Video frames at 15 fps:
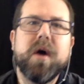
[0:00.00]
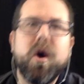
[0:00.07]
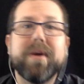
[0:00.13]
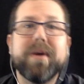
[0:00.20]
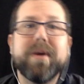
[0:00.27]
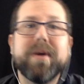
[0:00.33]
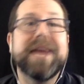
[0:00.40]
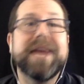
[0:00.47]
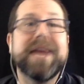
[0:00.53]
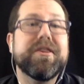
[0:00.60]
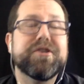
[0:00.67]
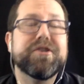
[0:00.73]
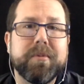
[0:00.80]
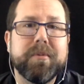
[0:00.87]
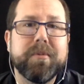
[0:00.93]
Well,
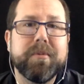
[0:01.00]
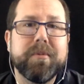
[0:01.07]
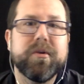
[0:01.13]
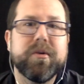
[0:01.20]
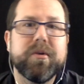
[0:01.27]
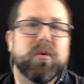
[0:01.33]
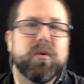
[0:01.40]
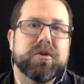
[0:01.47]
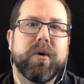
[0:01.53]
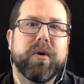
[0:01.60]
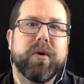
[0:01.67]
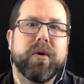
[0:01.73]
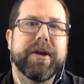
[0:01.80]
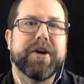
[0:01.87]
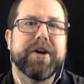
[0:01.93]
neither Subaru or
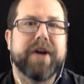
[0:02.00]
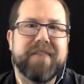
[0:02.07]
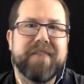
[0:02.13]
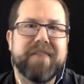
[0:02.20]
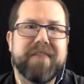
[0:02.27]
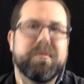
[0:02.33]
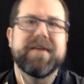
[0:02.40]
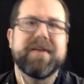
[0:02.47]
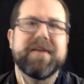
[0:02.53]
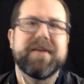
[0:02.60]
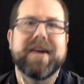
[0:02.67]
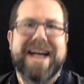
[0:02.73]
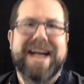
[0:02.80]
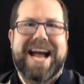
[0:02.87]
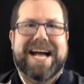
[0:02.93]
Toyota have been
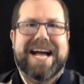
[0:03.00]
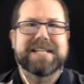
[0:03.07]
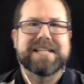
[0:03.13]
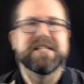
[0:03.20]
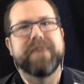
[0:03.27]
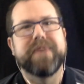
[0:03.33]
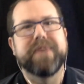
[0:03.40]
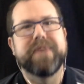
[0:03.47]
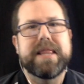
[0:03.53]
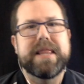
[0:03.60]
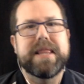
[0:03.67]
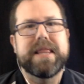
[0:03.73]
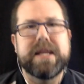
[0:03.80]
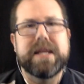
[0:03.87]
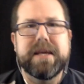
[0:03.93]
very active
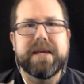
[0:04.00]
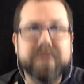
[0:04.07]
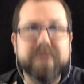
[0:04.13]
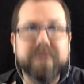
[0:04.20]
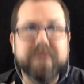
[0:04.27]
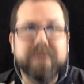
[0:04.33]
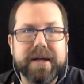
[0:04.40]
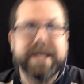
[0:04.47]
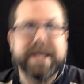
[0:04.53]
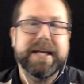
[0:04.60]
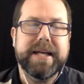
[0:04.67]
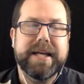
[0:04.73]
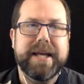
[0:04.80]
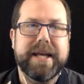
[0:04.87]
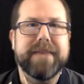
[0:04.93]
in the
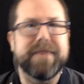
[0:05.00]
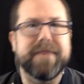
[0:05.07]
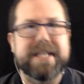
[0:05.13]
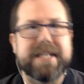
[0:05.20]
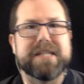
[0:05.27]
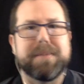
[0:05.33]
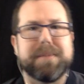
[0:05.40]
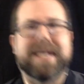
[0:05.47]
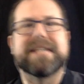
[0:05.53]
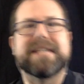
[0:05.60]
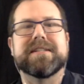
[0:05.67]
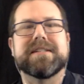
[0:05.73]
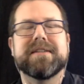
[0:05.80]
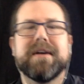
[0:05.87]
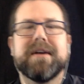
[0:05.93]
plug-in EV
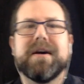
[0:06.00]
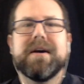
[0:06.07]
space.